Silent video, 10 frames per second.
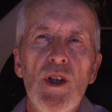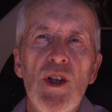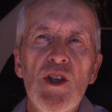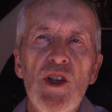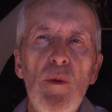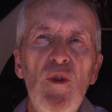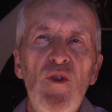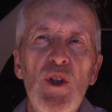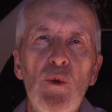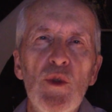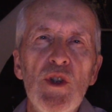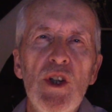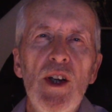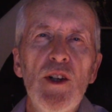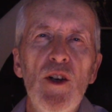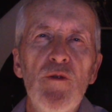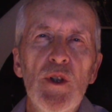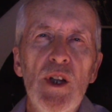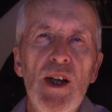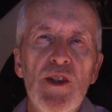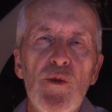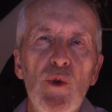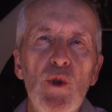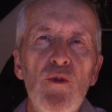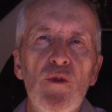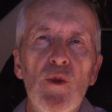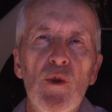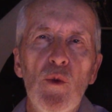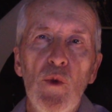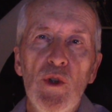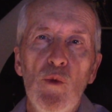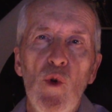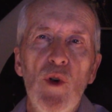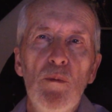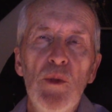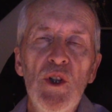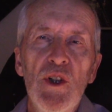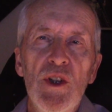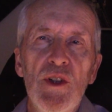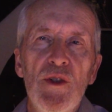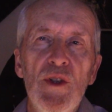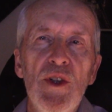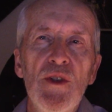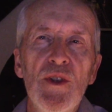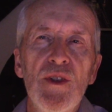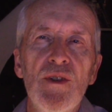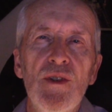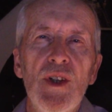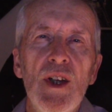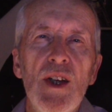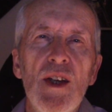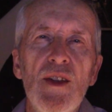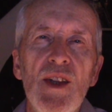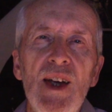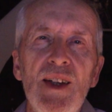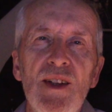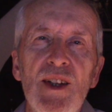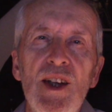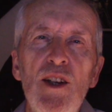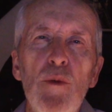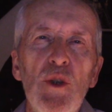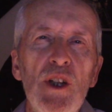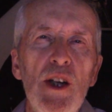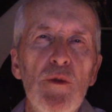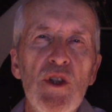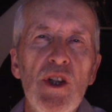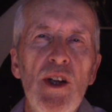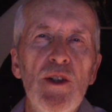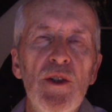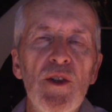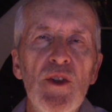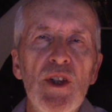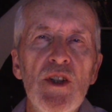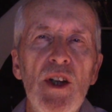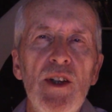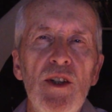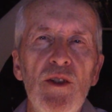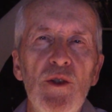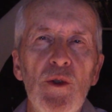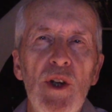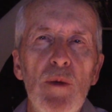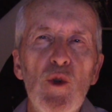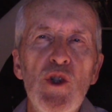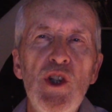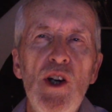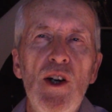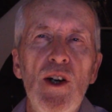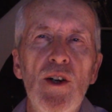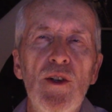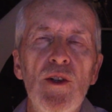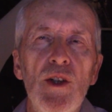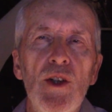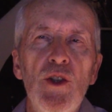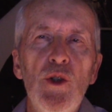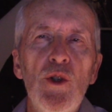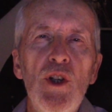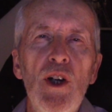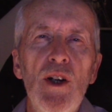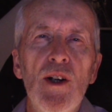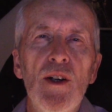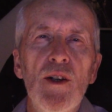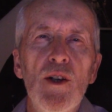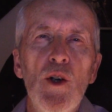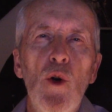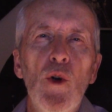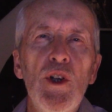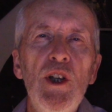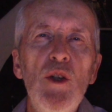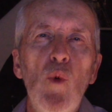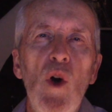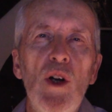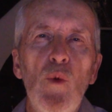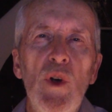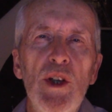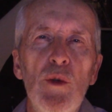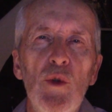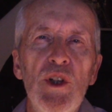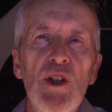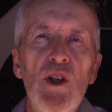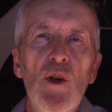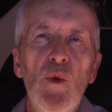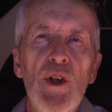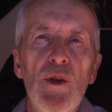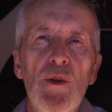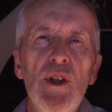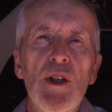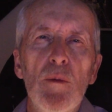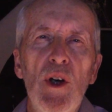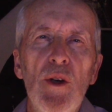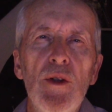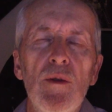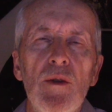Some of it will slide off a glass roof with a warm building underneath it. That cannot be allowed to slide onto things like your neighbor's yard, your car, or a key walkway you will need all winter. Think about it.